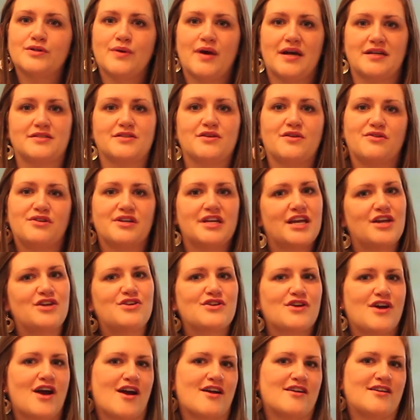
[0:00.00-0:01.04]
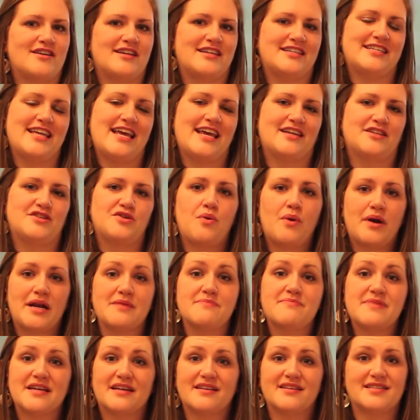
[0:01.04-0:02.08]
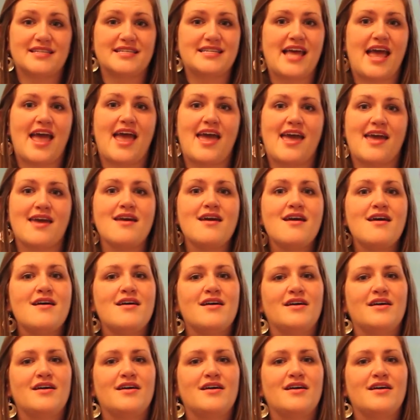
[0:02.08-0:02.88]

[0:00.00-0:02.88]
who has to go to kindergarten and take 20 pills a day